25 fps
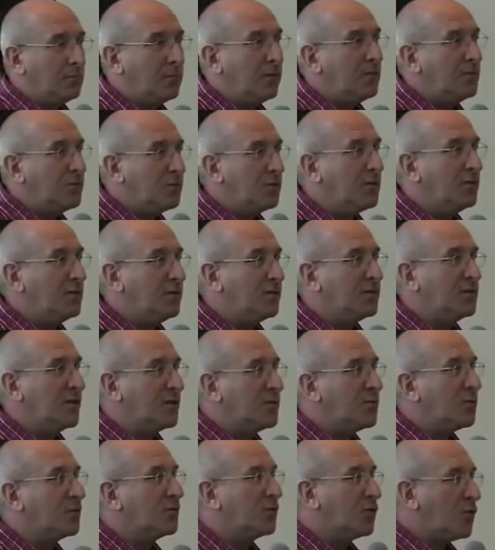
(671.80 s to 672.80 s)
That's what it is.
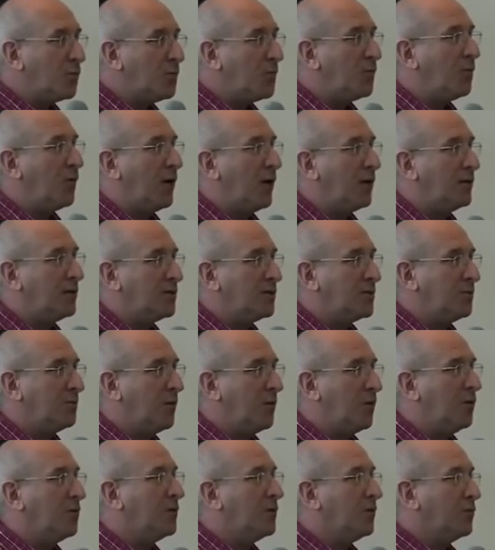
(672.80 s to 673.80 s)
That's what copyright is
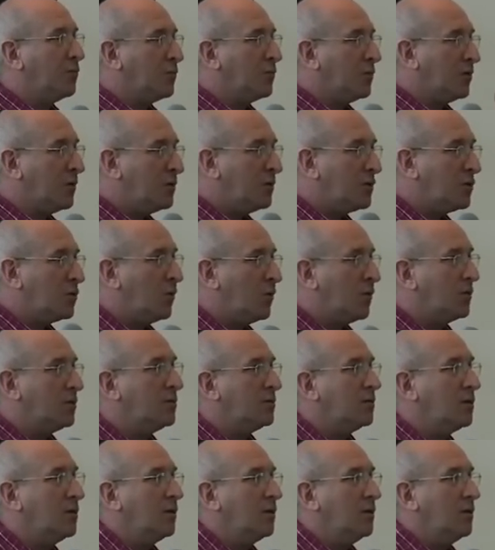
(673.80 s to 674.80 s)
about. That is
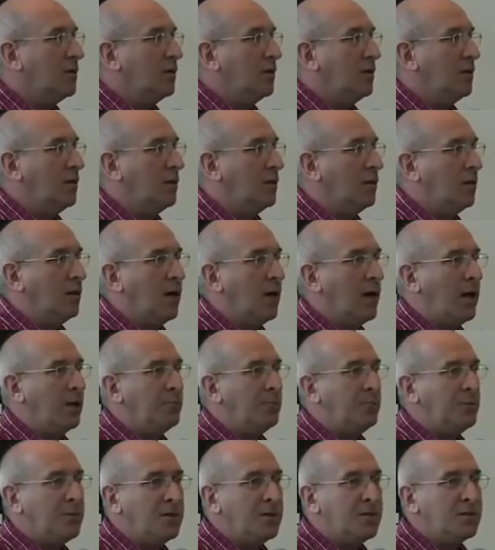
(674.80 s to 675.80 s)
what
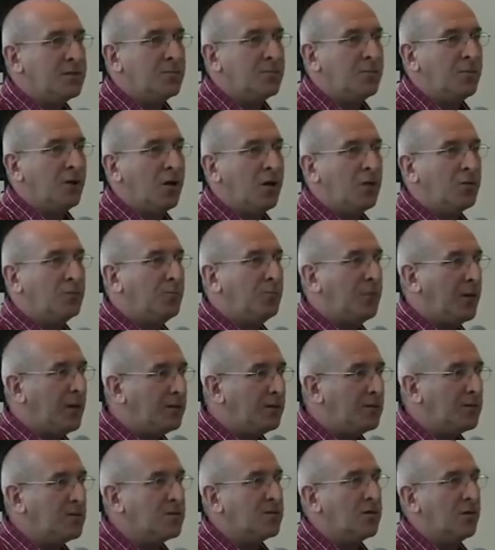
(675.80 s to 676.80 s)
IP is about,
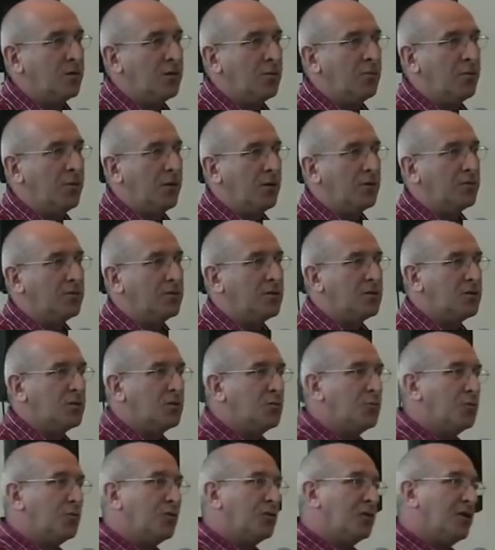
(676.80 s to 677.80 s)
patents are about. It's
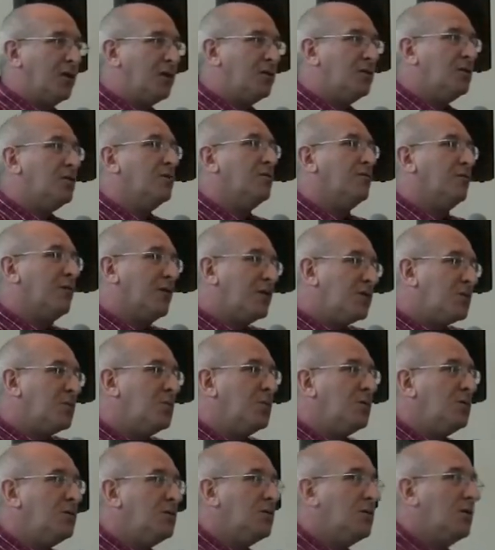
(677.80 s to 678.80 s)
to protect the
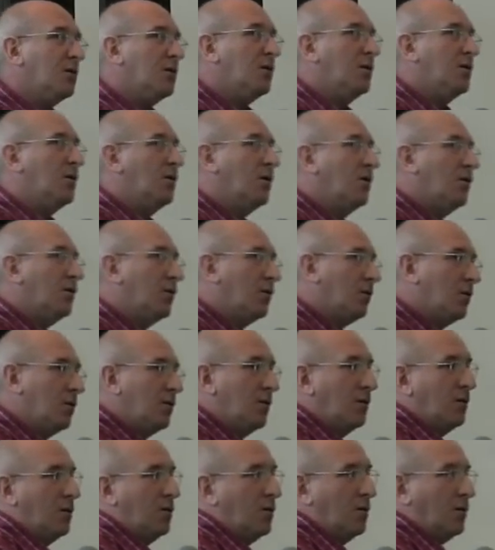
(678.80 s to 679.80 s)
investment
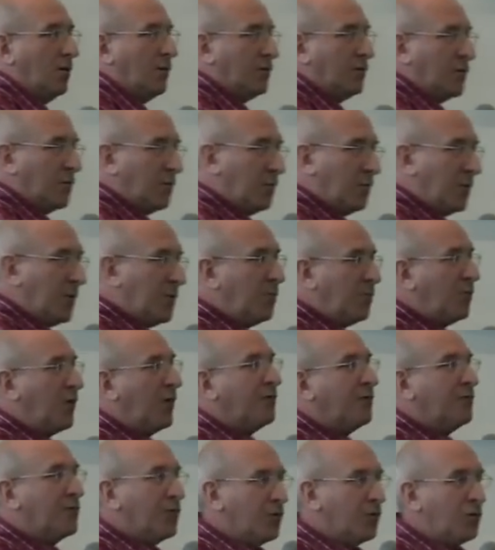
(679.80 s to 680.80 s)
of the people who
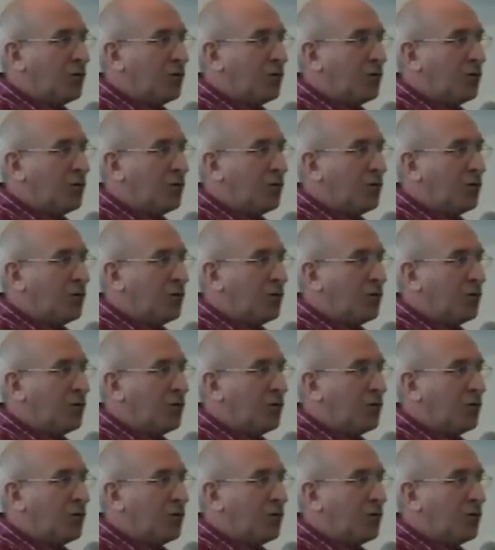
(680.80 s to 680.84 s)
have